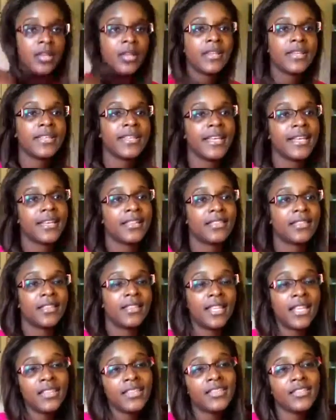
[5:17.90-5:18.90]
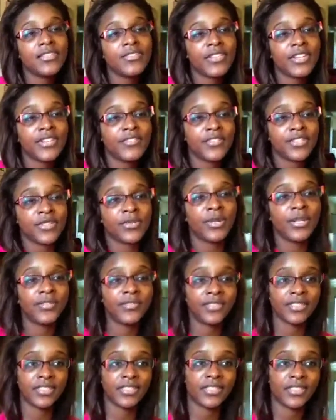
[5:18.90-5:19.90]
Yeah, the length is great for 12
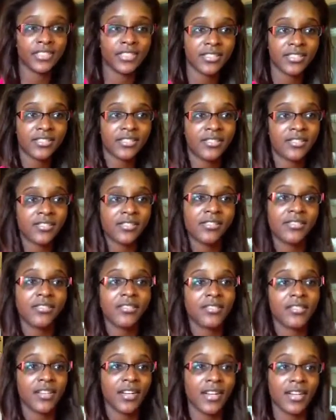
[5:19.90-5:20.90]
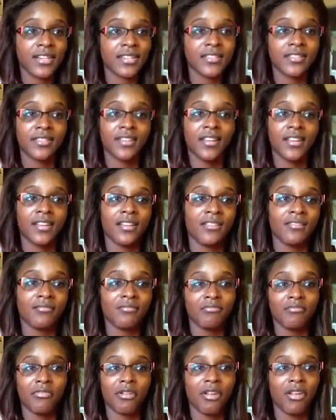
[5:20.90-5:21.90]
inches, right?
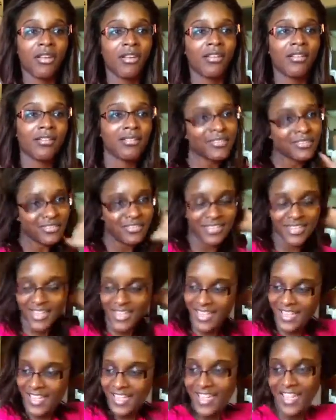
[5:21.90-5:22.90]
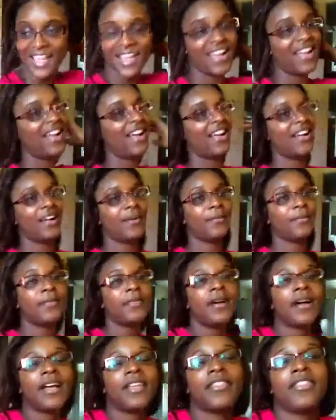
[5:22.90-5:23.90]
Okay.
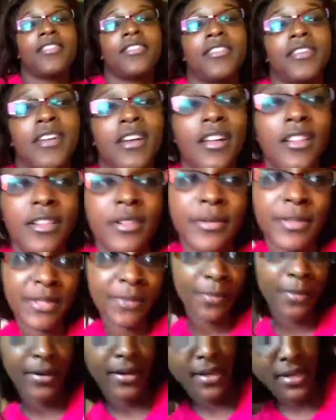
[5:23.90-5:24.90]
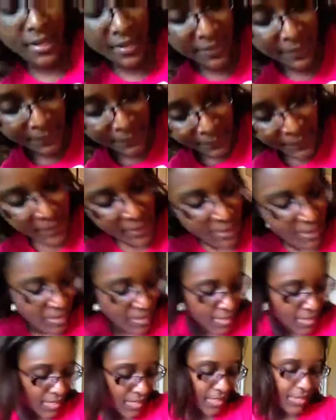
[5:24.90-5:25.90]
I thought the color was pretty.
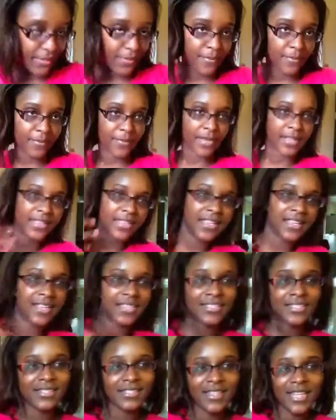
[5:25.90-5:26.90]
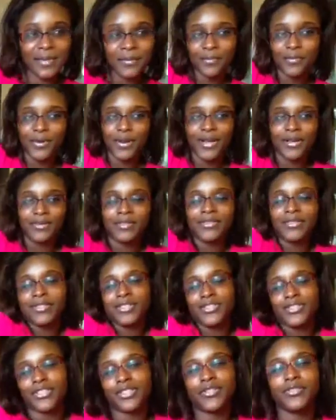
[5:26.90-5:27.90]
I think I just like browns in
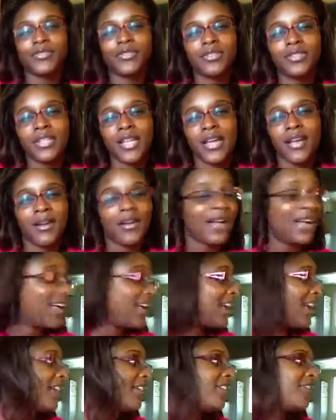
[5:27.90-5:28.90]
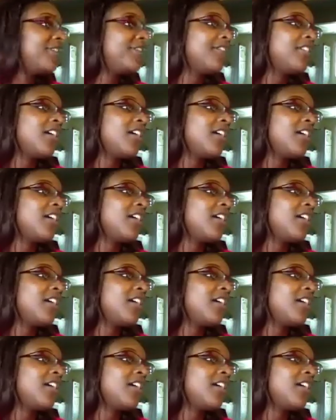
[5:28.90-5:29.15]
general now. I have